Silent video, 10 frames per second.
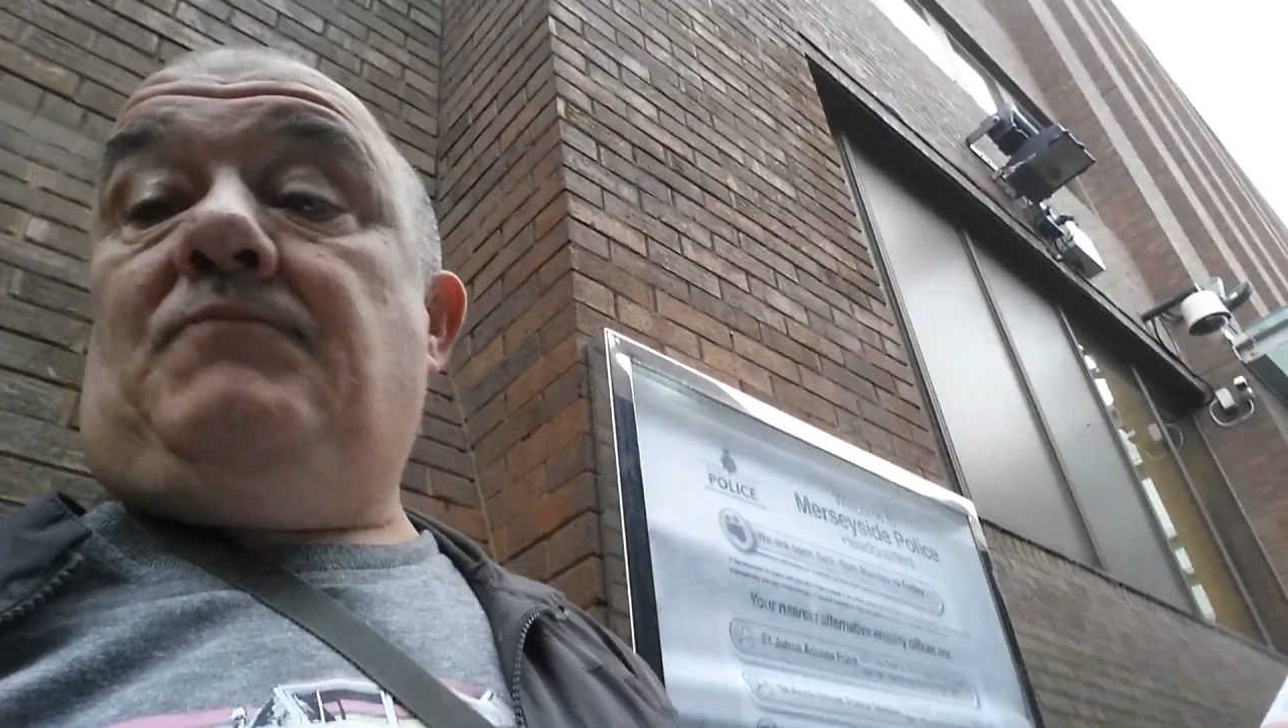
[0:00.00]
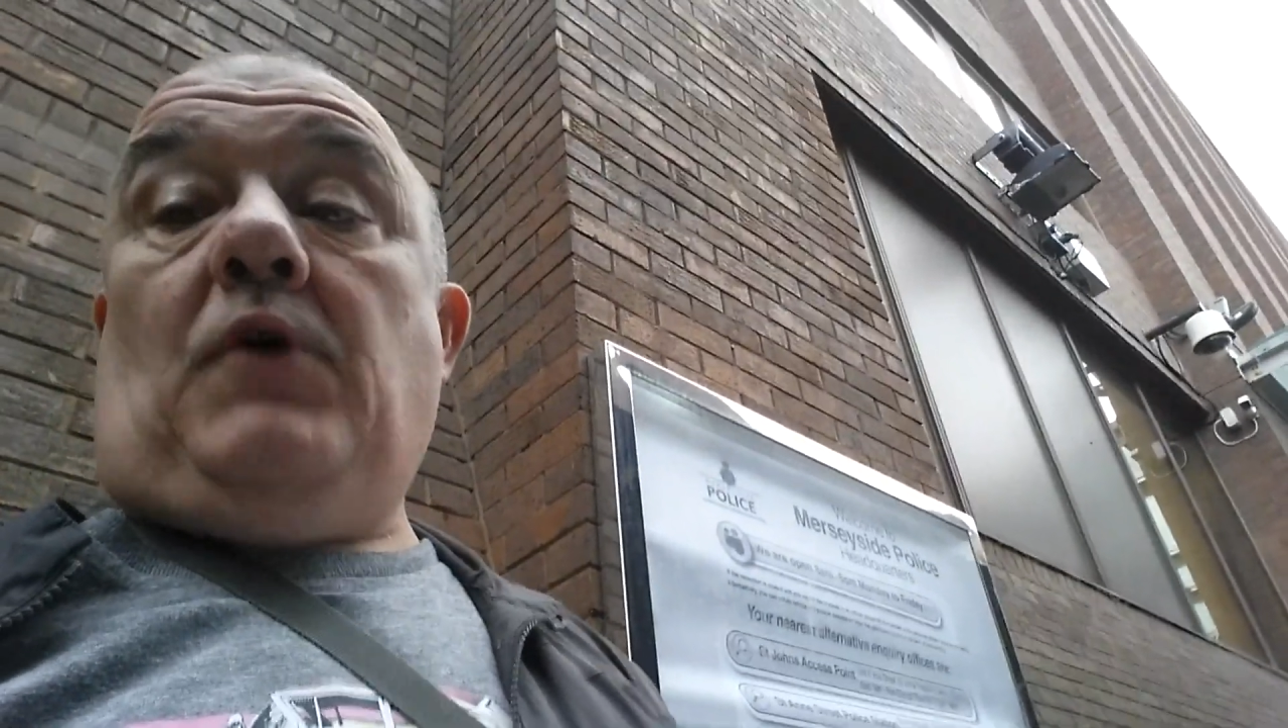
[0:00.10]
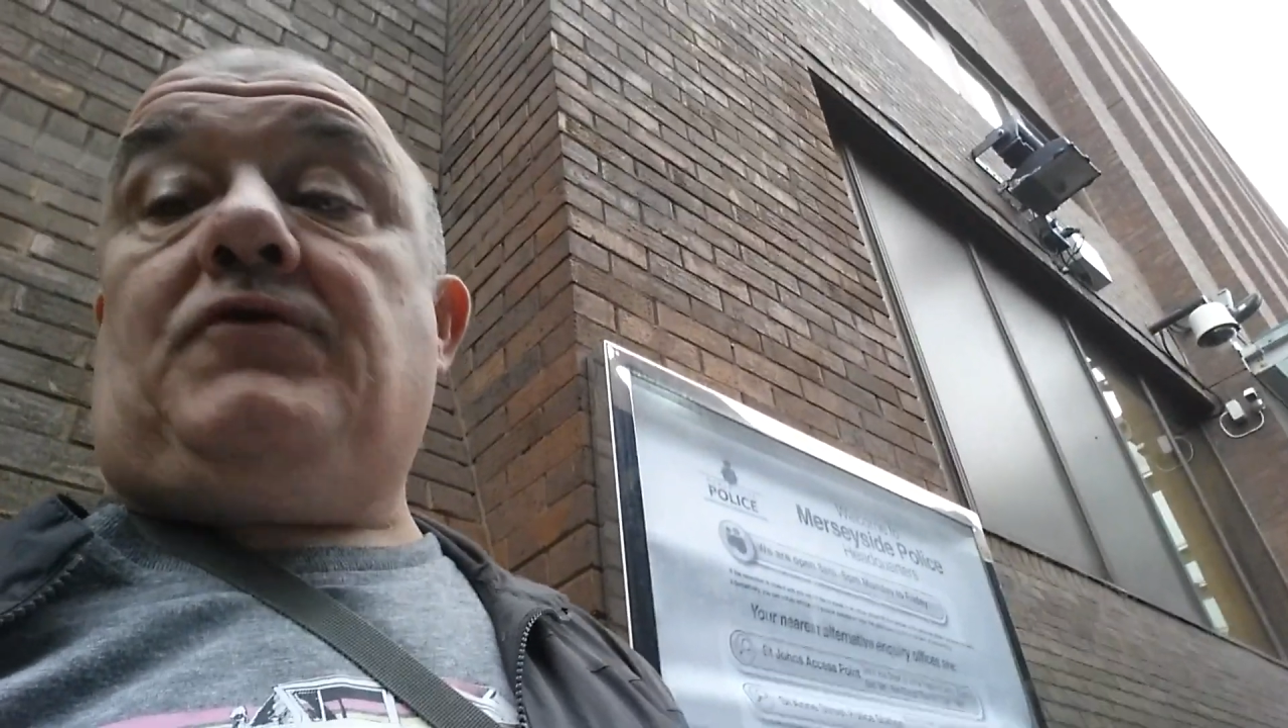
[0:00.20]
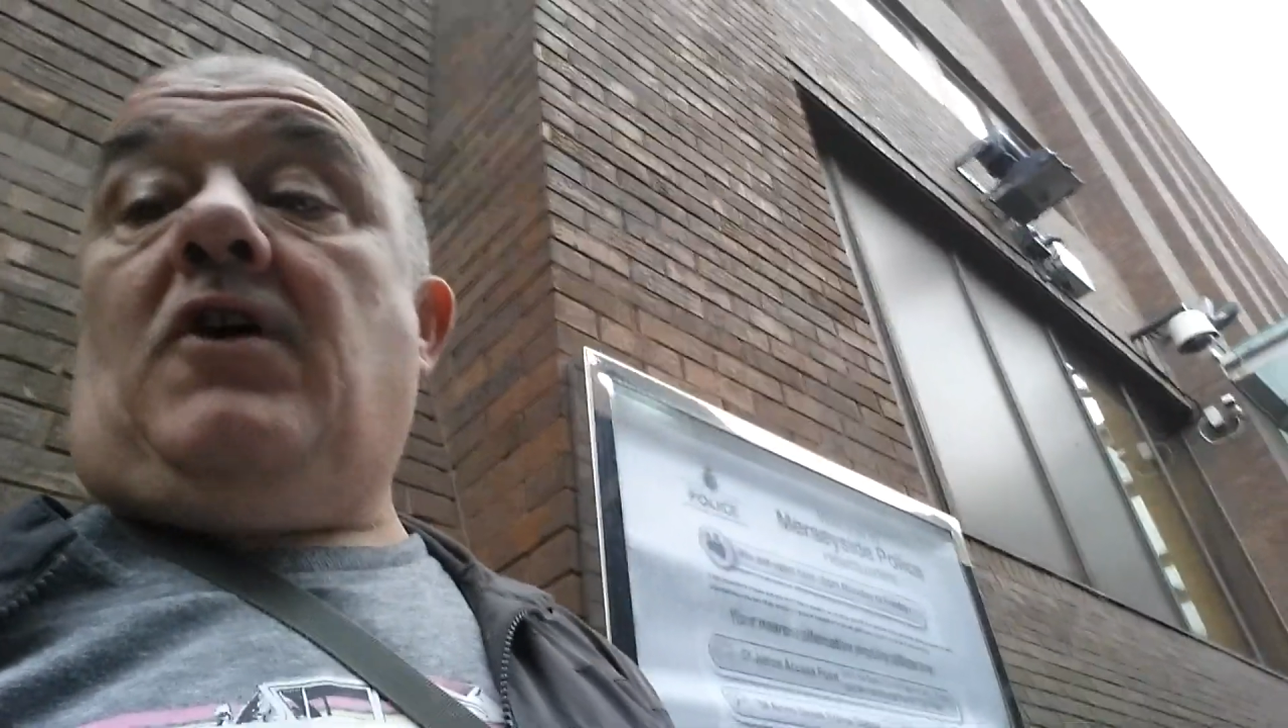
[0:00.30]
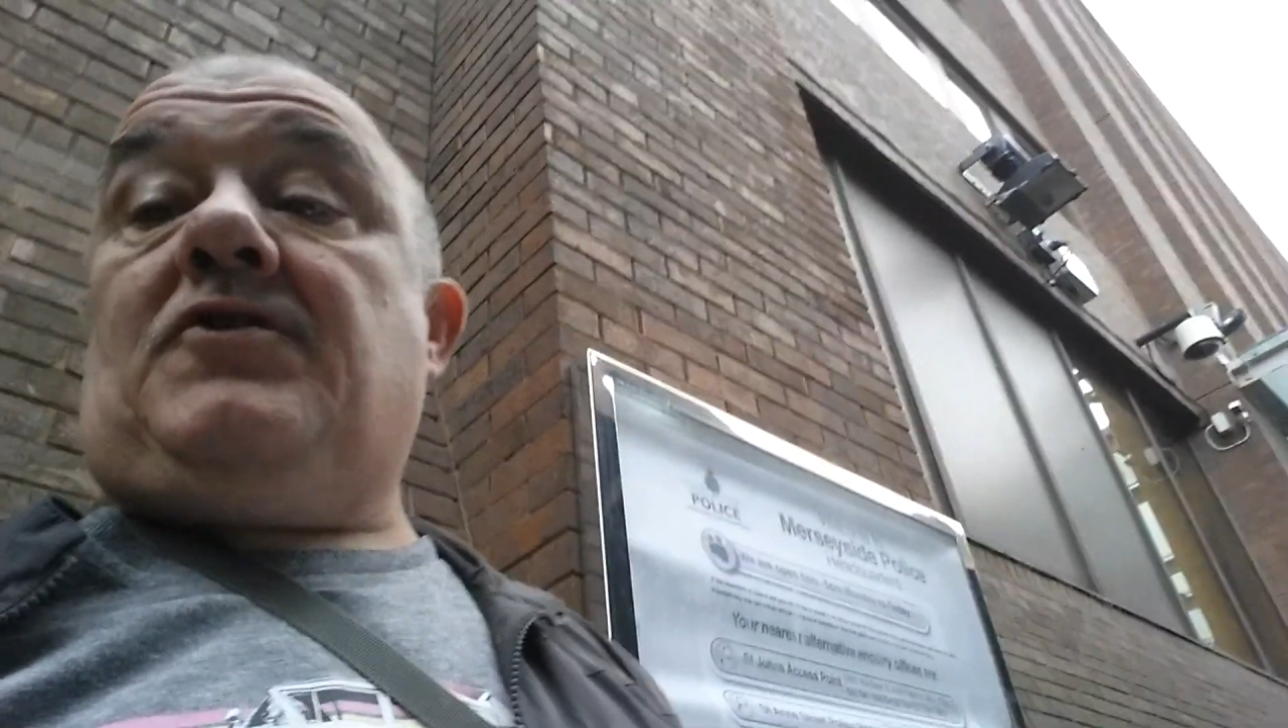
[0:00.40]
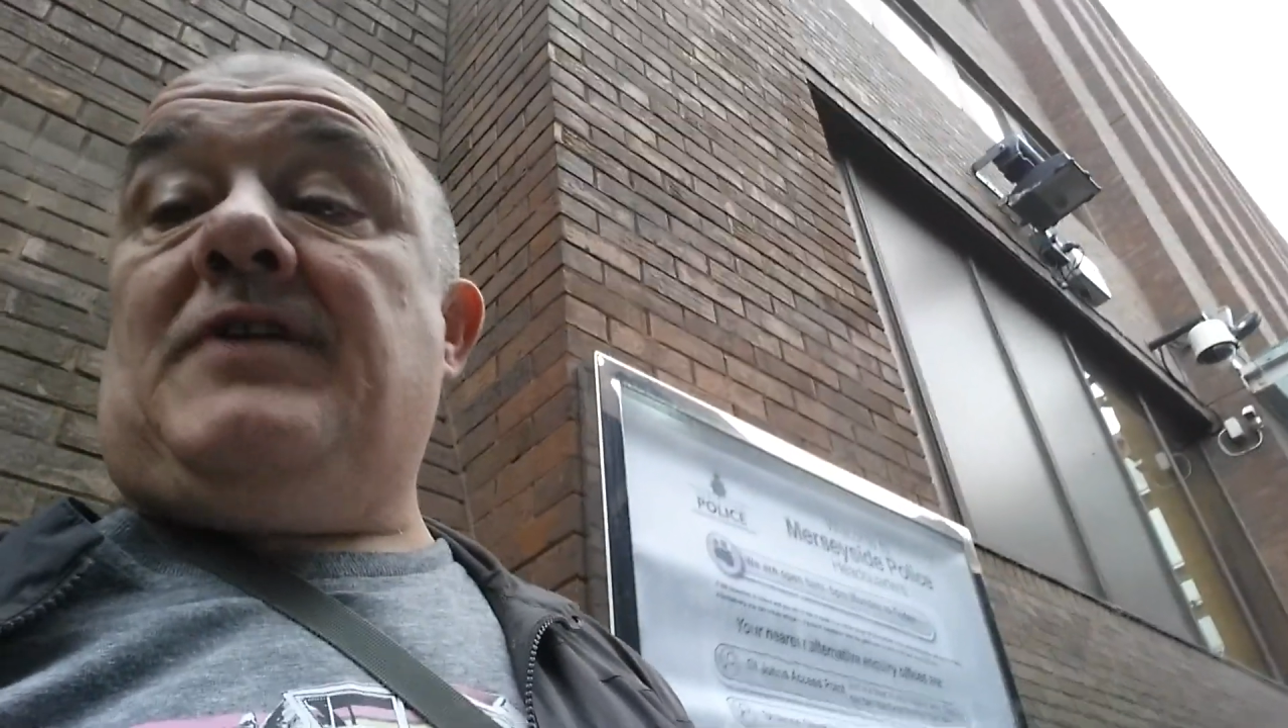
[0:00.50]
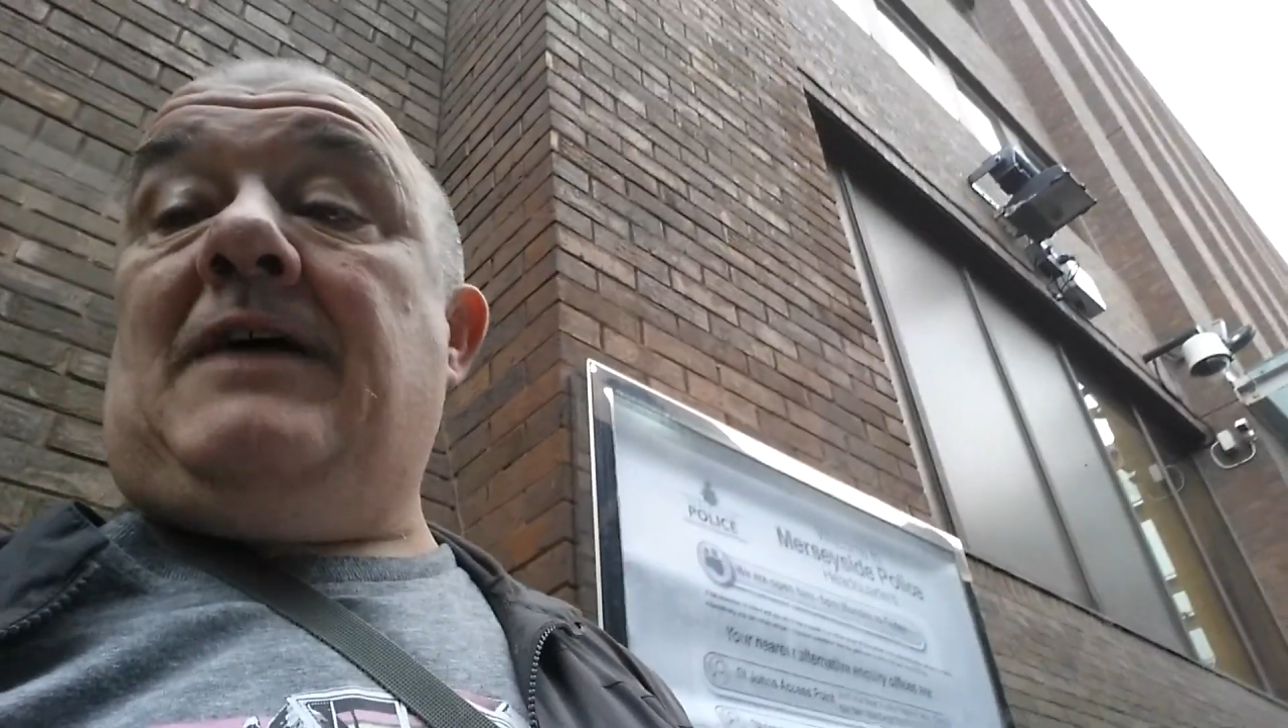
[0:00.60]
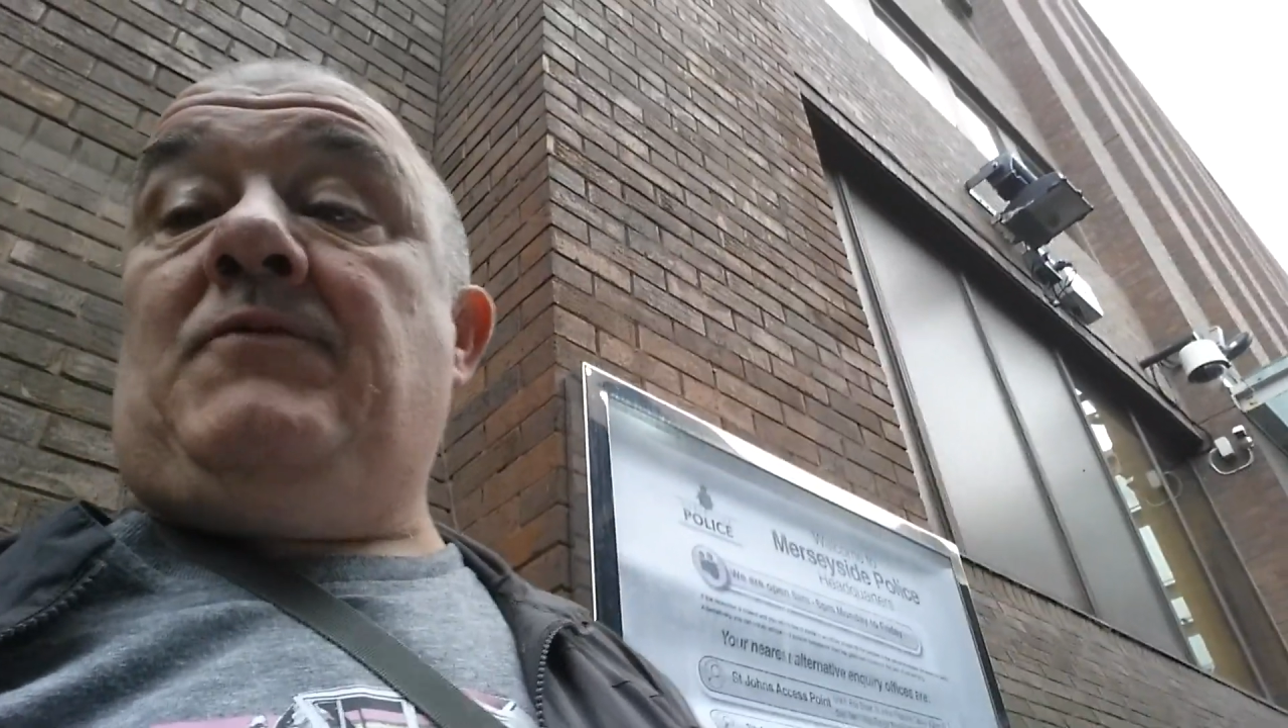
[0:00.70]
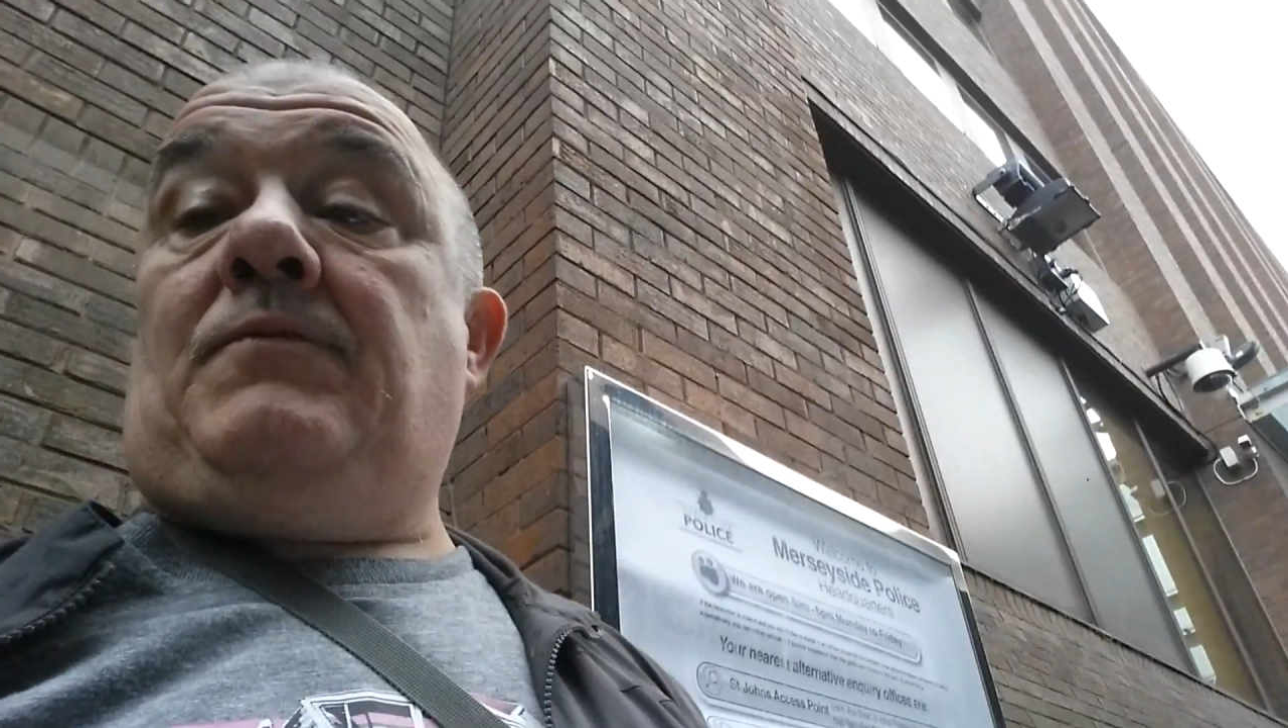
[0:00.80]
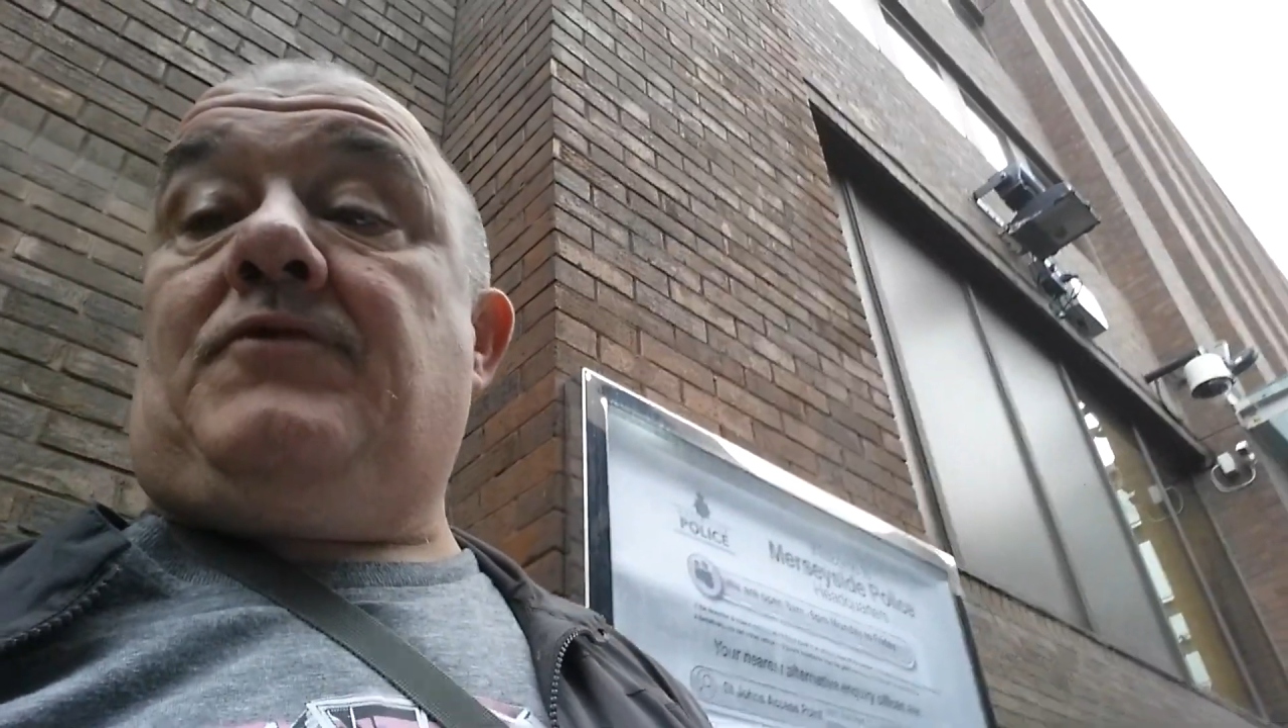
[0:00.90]
Both got
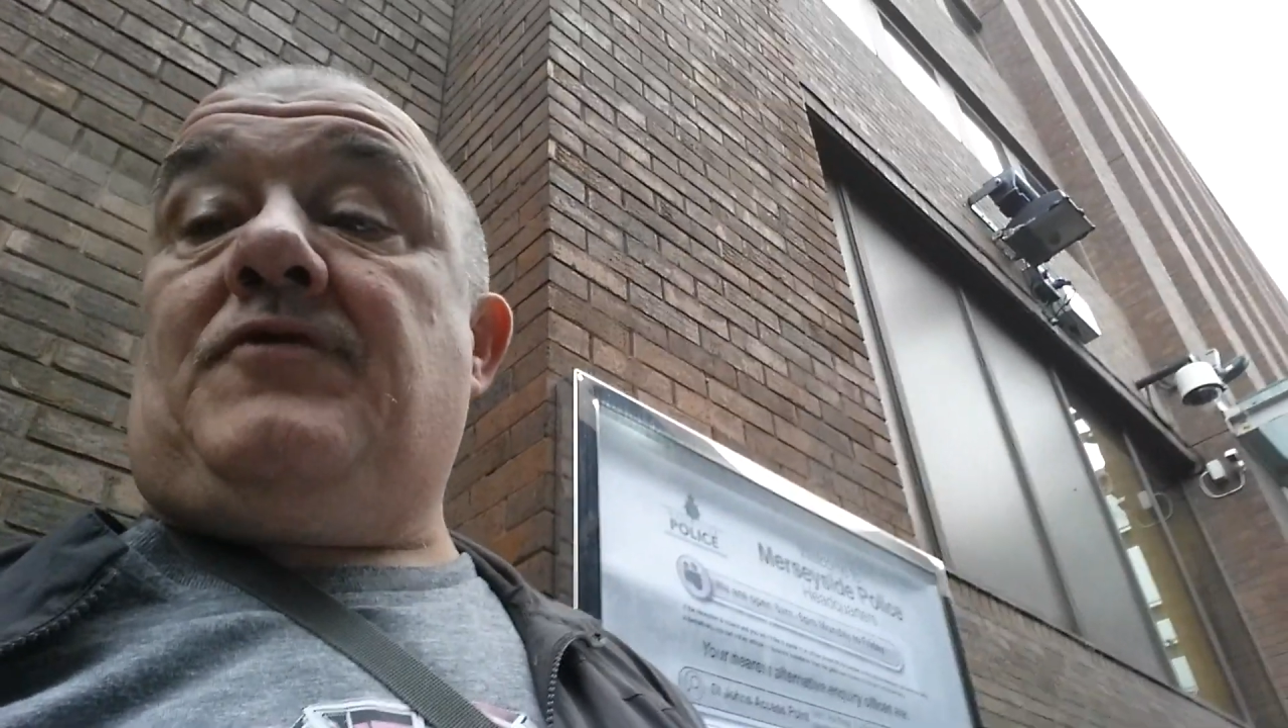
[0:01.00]
crime,